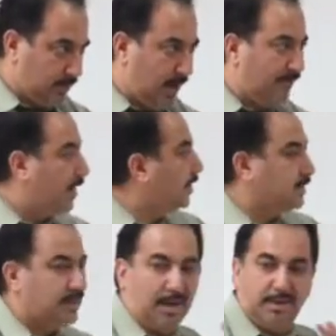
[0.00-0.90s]
And
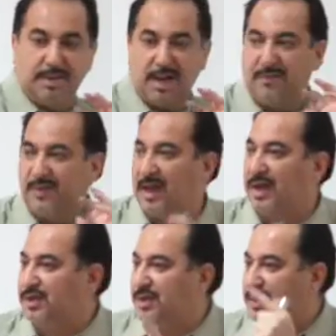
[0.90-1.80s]
vectors are, they have
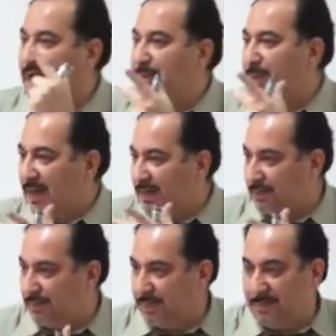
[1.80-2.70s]
directions and
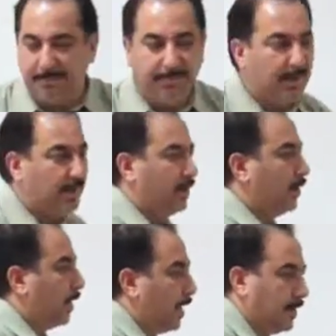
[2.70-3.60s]
magnitude, yeah?
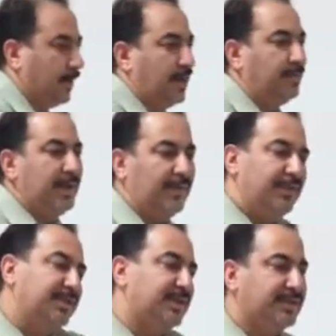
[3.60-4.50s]
Right. Let me give
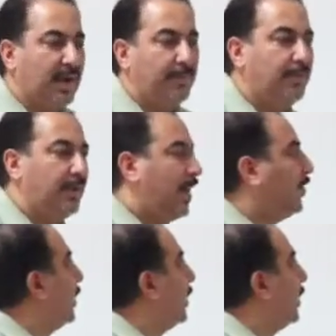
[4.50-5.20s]
you this example, and